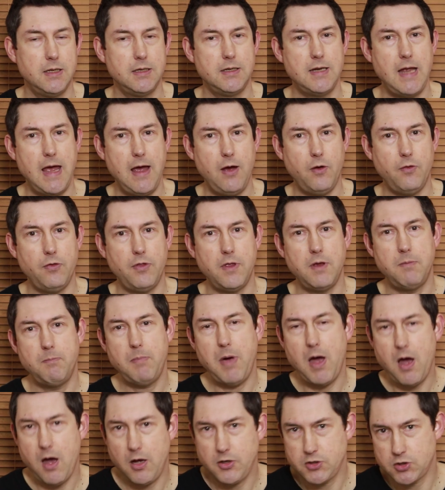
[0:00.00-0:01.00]
Now the
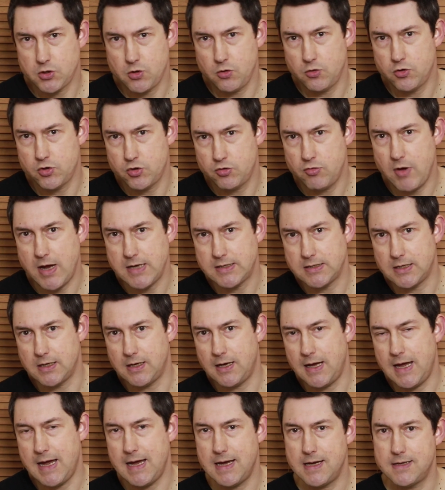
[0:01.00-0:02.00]
Particle
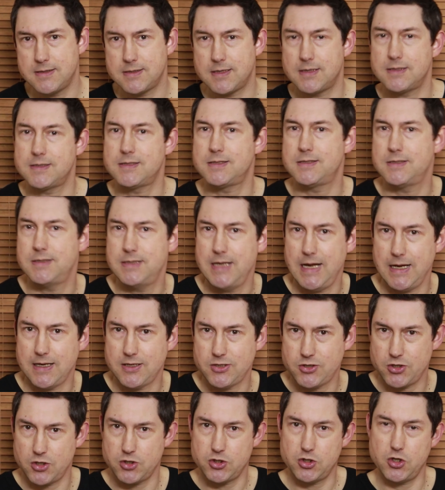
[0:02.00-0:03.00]
Shredder has
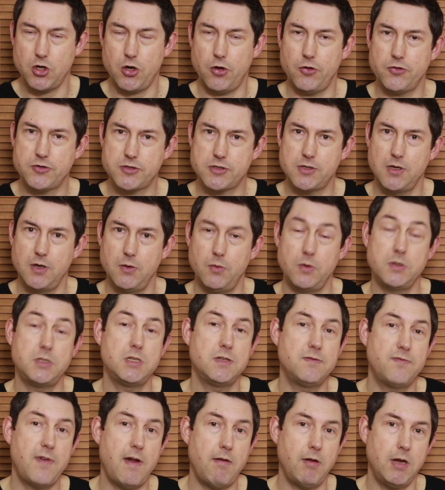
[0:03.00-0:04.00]
6 shots, which
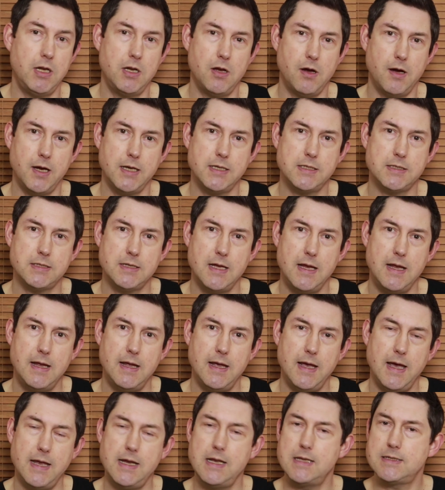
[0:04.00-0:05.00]
is very nice,
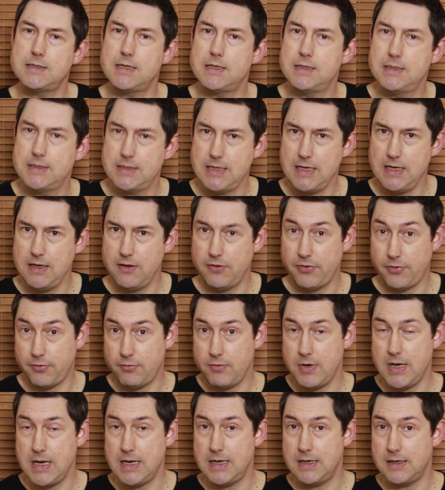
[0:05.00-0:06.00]
and it's a
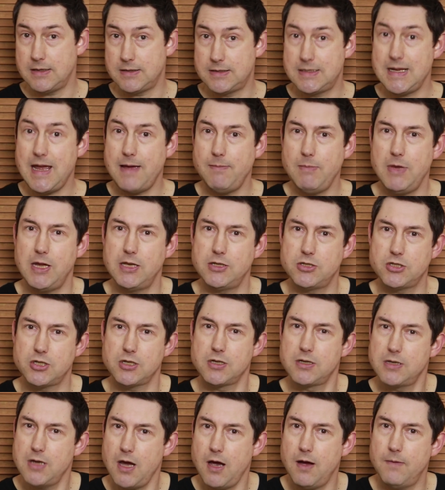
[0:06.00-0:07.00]
D3
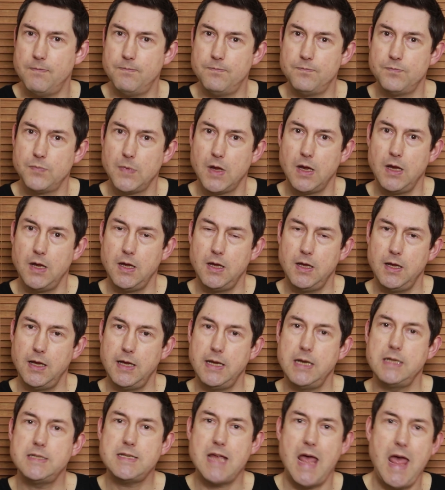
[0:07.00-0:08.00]
damage gun.
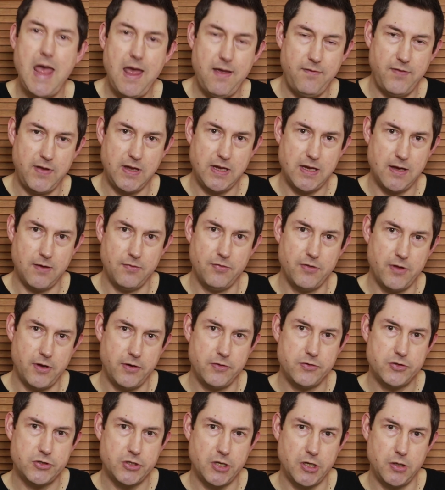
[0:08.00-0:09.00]
It is a heavy gun
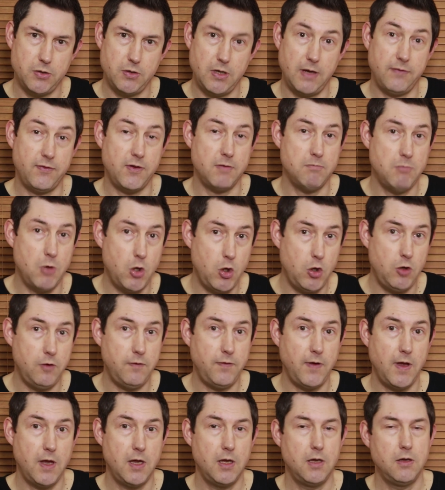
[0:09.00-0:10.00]
though, so if you
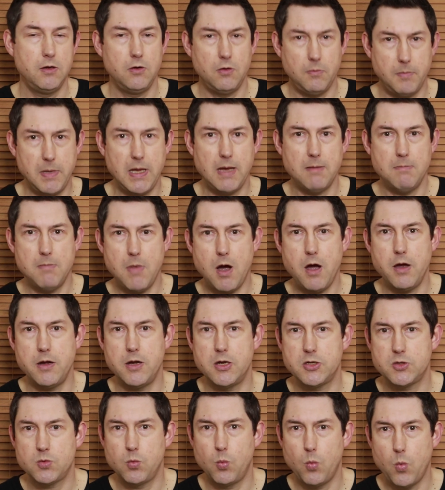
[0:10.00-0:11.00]
move, you'll be at
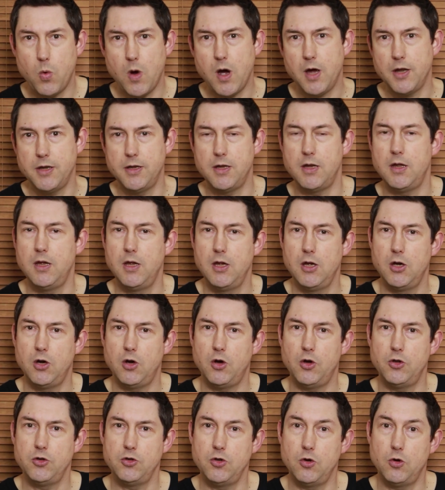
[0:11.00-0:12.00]
-1
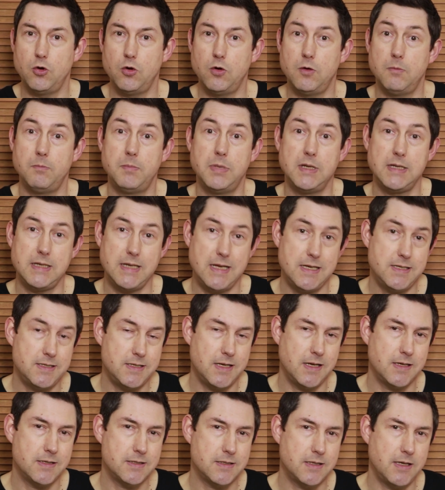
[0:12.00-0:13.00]
on your
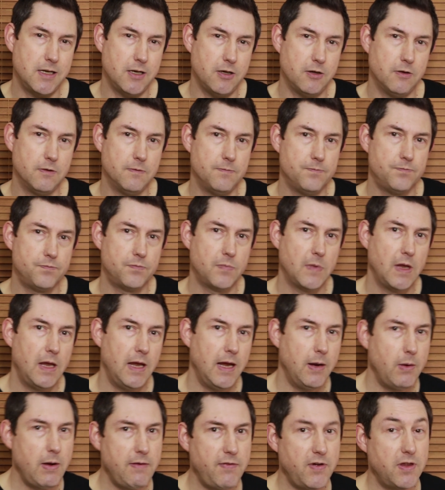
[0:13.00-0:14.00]
ballistic skill.
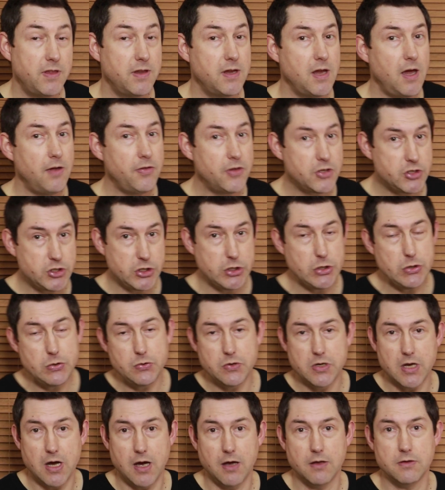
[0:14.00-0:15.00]
However, the other 2
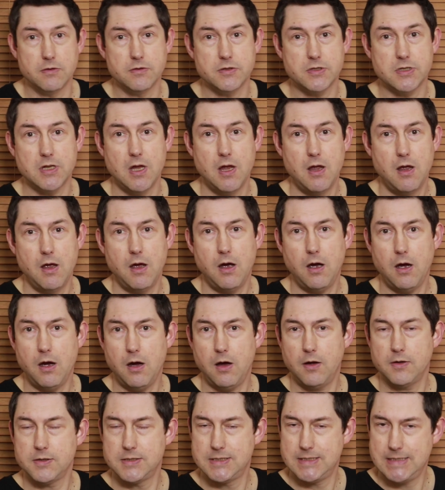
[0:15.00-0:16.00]
guns
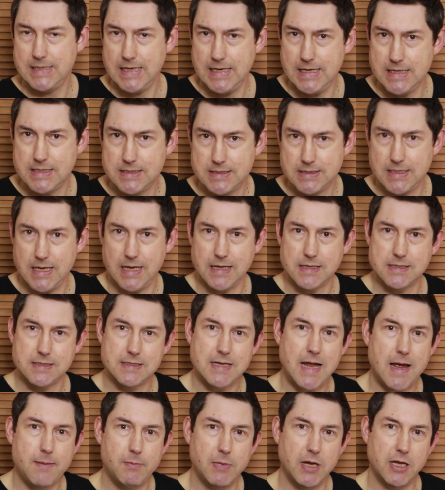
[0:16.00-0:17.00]
are D6
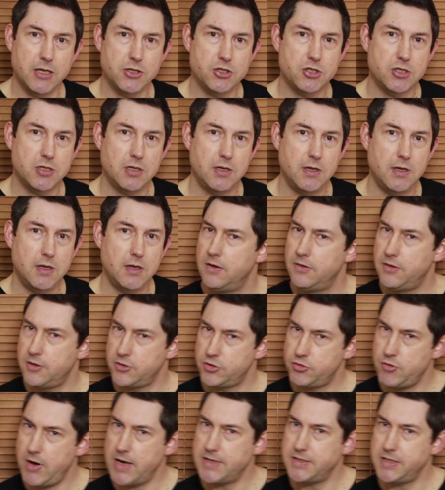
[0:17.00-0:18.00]
damage. The
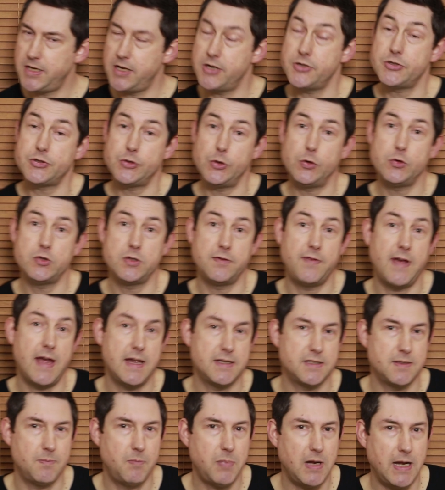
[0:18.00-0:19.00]
Shredder sort of
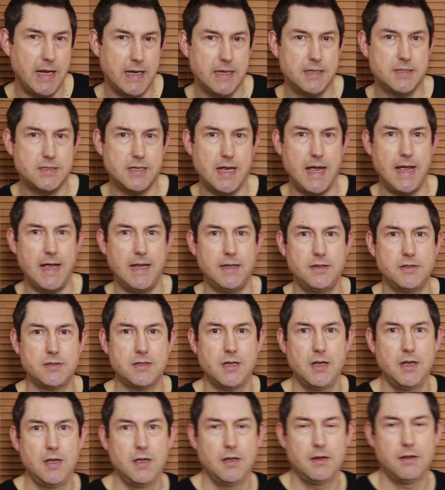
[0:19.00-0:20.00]
has a place,
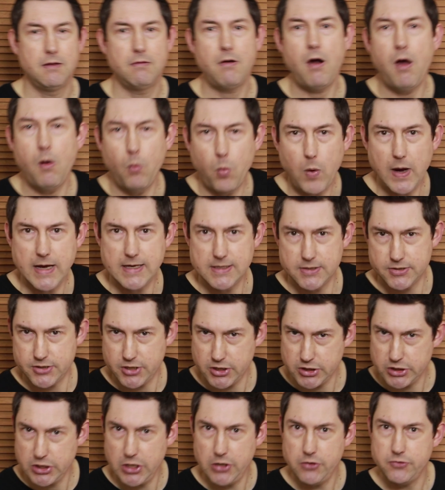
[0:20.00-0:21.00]
and there are ways
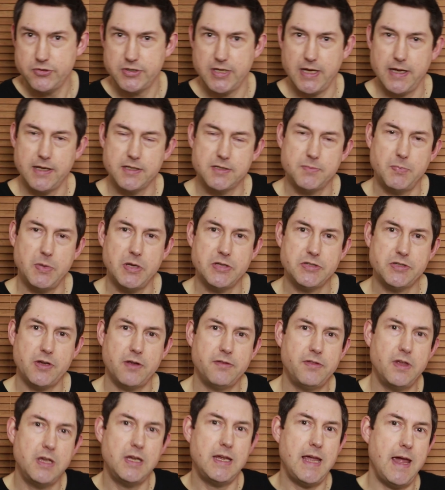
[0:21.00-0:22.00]
to use it, but
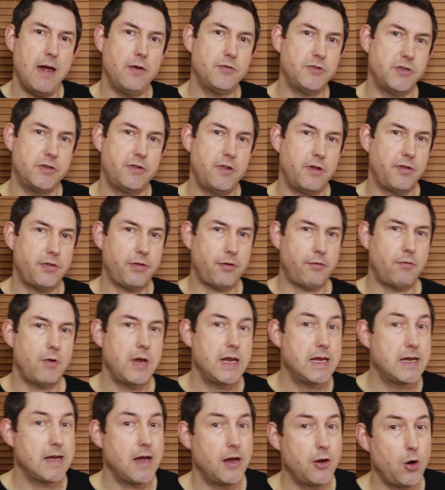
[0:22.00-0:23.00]
I think out of the
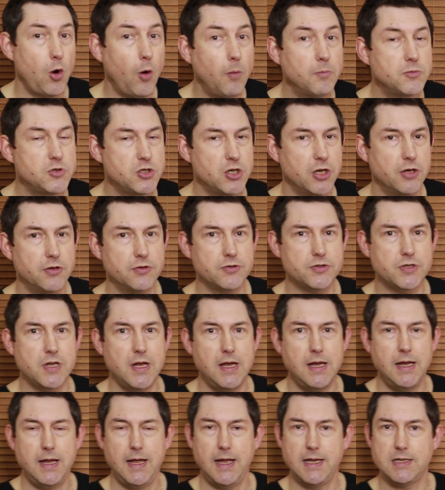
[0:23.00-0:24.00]
3 gun options,
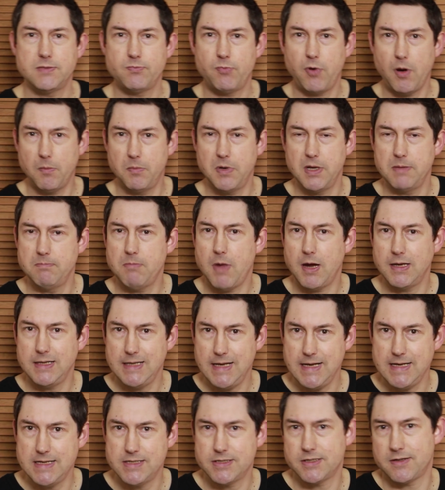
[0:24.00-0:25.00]
it's probably my
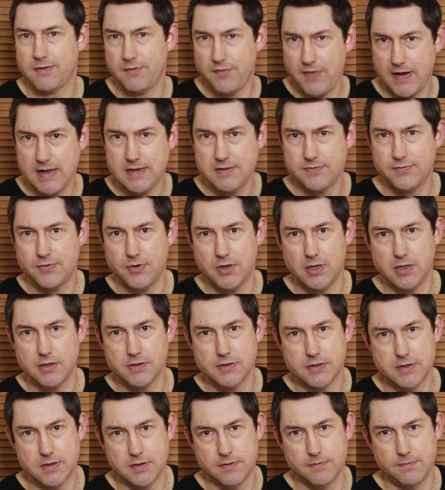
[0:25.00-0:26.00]
least
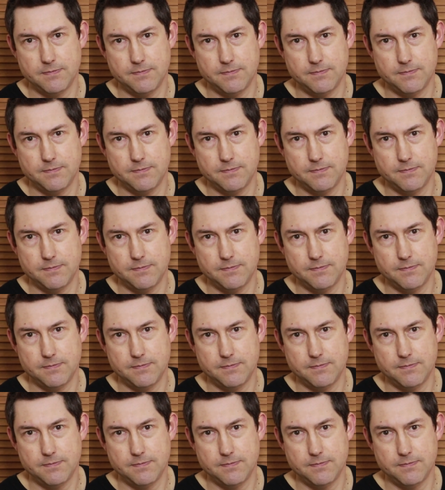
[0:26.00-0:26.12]
favourite.